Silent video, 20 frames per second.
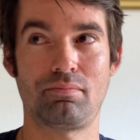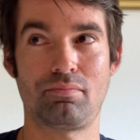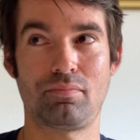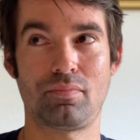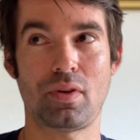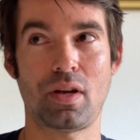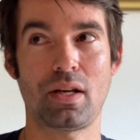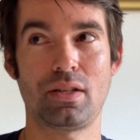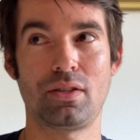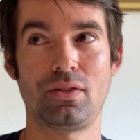
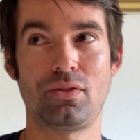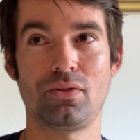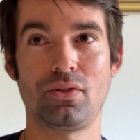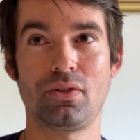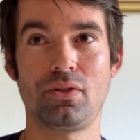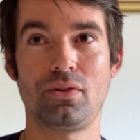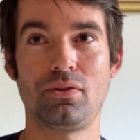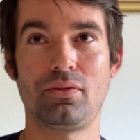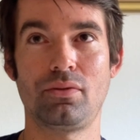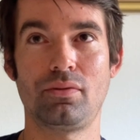I
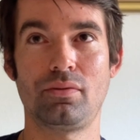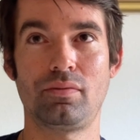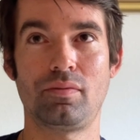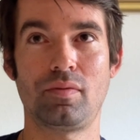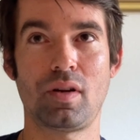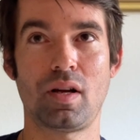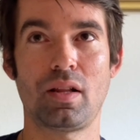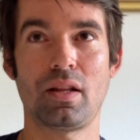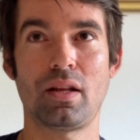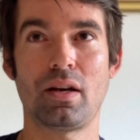drew
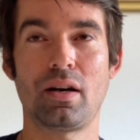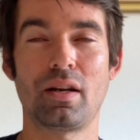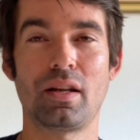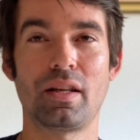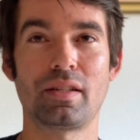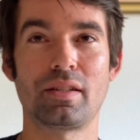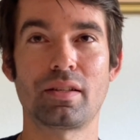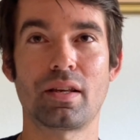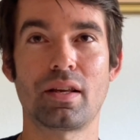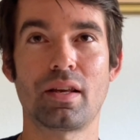a lot
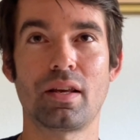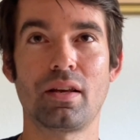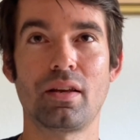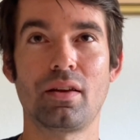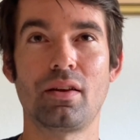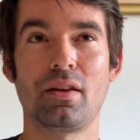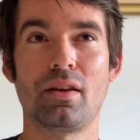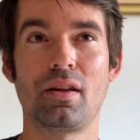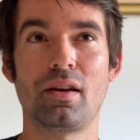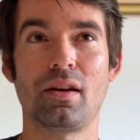as a
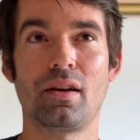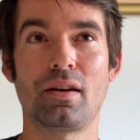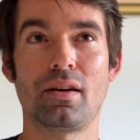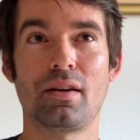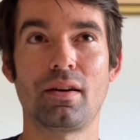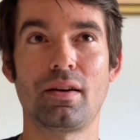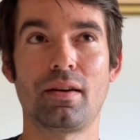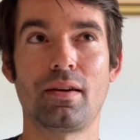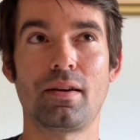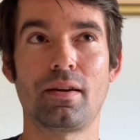kid,
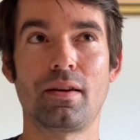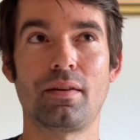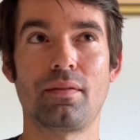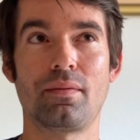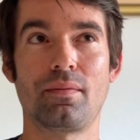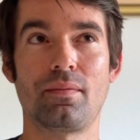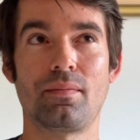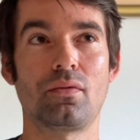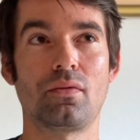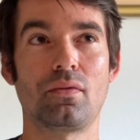
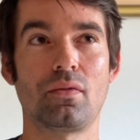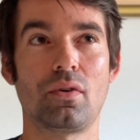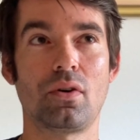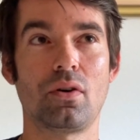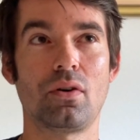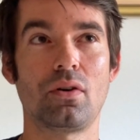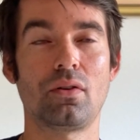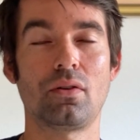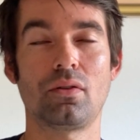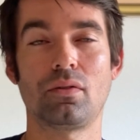
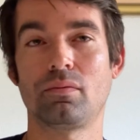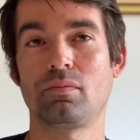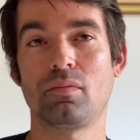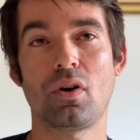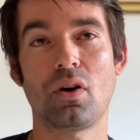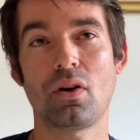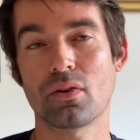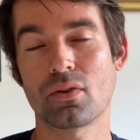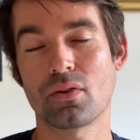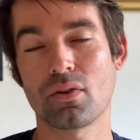
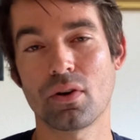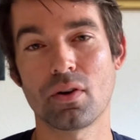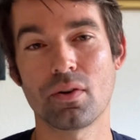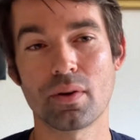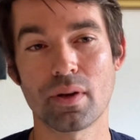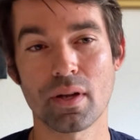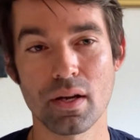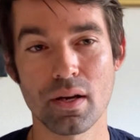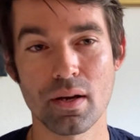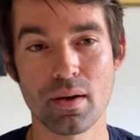all
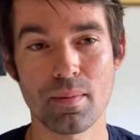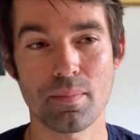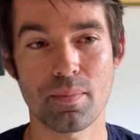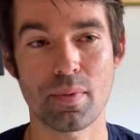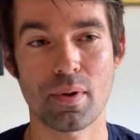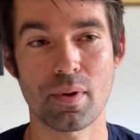growing up.